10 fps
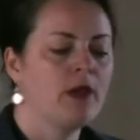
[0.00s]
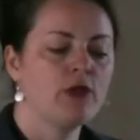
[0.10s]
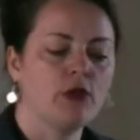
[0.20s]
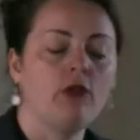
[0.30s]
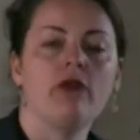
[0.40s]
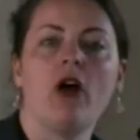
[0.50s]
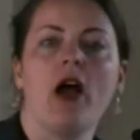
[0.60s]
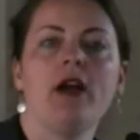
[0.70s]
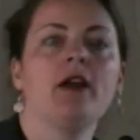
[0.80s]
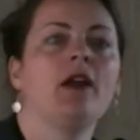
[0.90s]
So
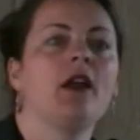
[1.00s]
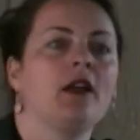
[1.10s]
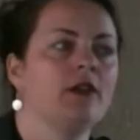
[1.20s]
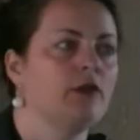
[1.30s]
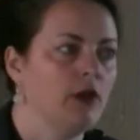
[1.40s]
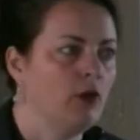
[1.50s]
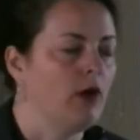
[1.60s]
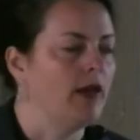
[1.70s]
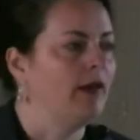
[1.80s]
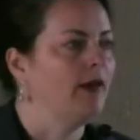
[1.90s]
far, no
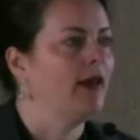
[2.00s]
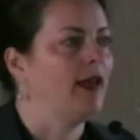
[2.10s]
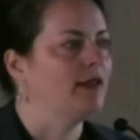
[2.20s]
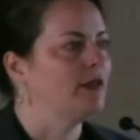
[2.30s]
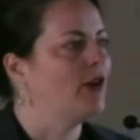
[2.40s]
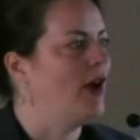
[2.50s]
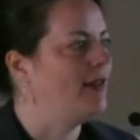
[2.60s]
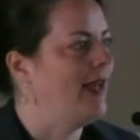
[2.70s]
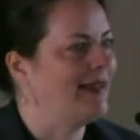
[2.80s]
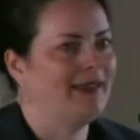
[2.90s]
one has
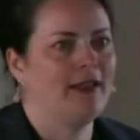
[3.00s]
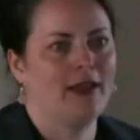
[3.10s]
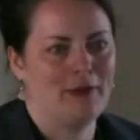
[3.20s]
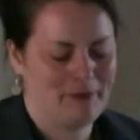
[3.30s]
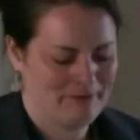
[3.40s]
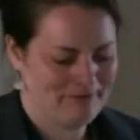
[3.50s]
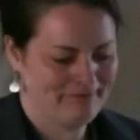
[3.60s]
contacted him.